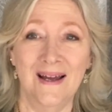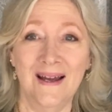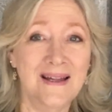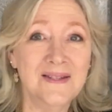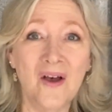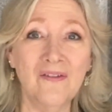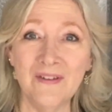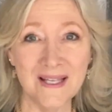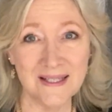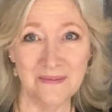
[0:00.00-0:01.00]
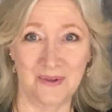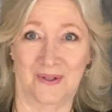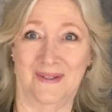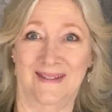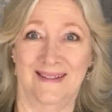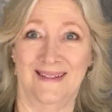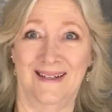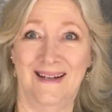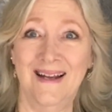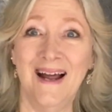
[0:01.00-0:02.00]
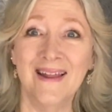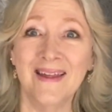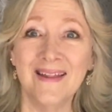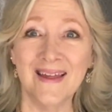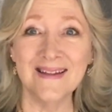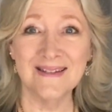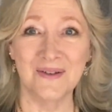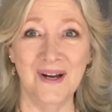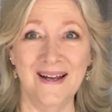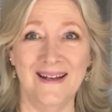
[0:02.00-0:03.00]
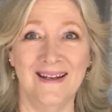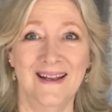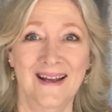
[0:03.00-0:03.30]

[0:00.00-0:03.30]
it's all fixable. And I think that's great.